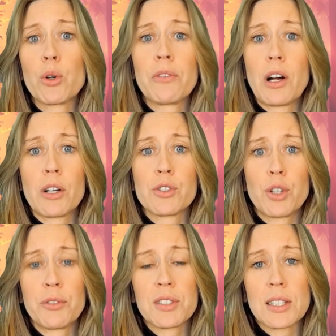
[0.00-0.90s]
of our
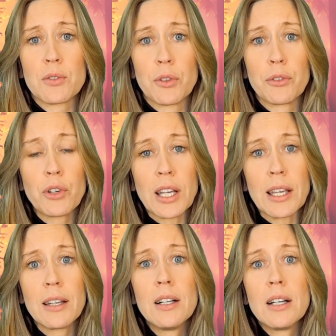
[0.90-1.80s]
services for
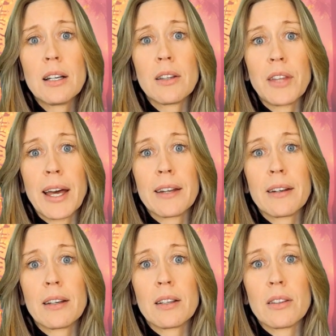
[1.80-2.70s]
free,
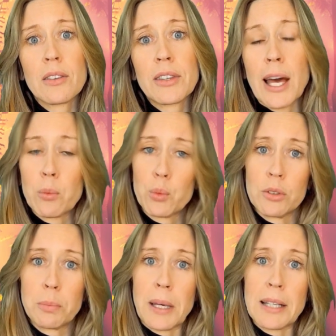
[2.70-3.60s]
then that
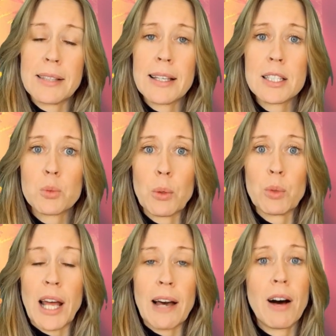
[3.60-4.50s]
wouldn't make sense. We would
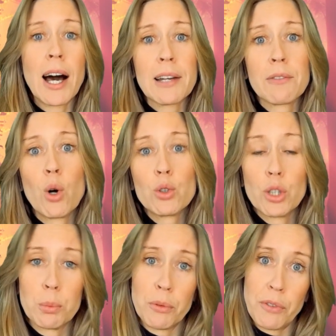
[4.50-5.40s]
have high
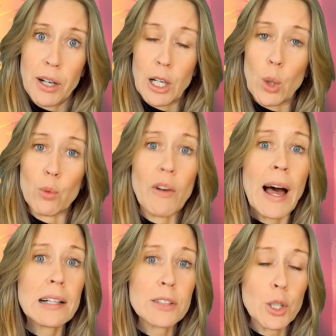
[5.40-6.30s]
volume but very low
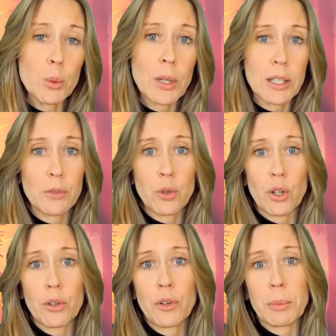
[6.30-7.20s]
value
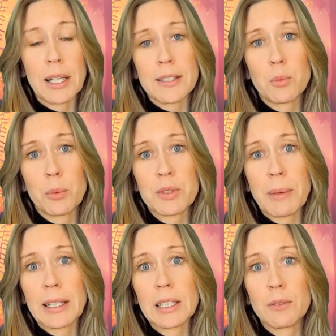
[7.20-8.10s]
from a customer
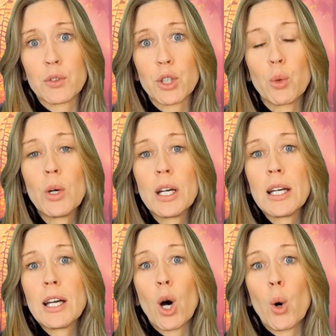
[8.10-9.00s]
perspective. So
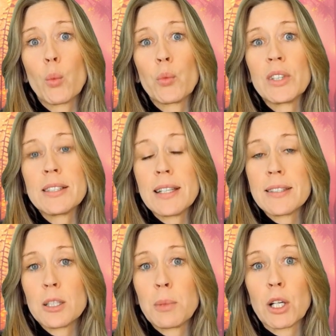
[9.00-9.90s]
this needs
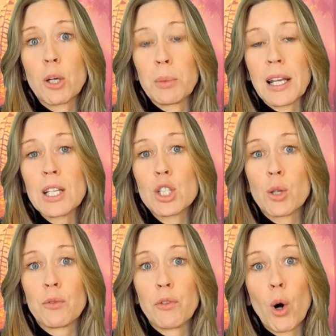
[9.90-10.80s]
to be a combination
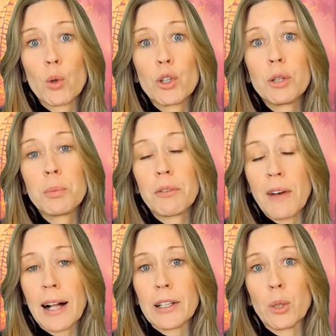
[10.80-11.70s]
of volume,
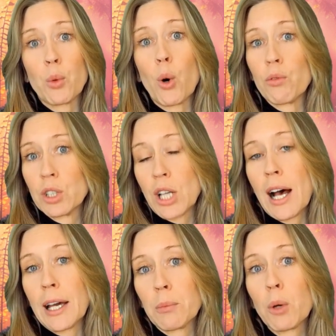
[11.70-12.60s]
value over
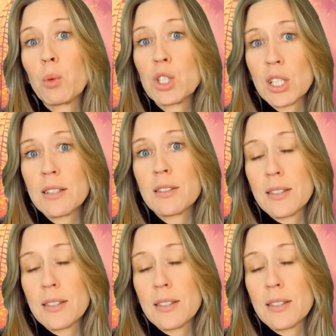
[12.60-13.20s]
time, which is the